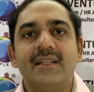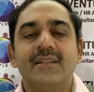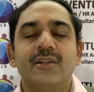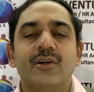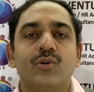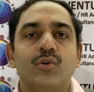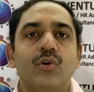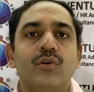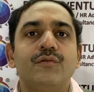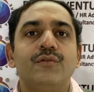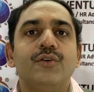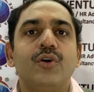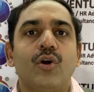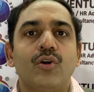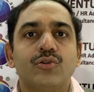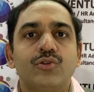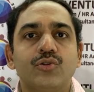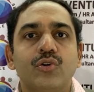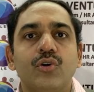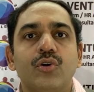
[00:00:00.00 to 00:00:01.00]
The role
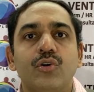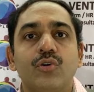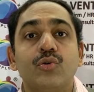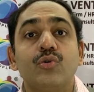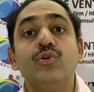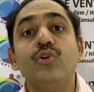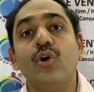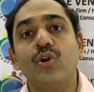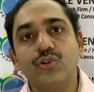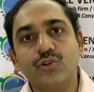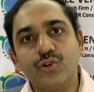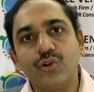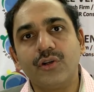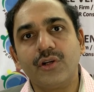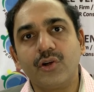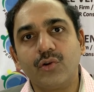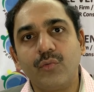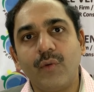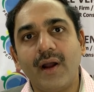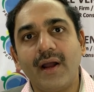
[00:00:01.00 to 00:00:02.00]
could also
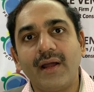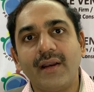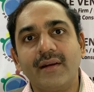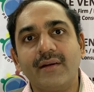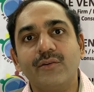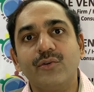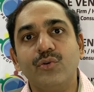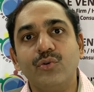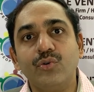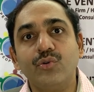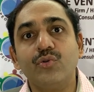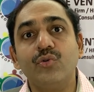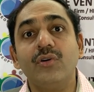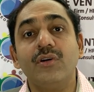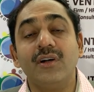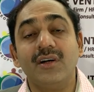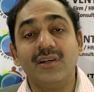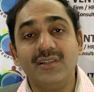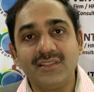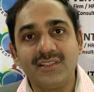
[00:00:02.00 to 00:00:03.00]
require you to
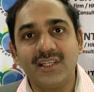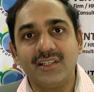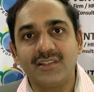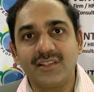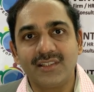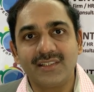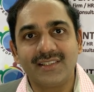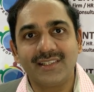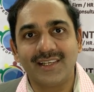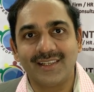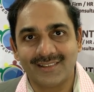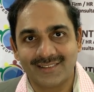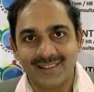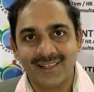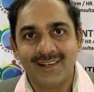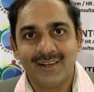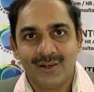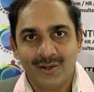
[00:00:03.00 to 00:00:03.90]
learn certain things.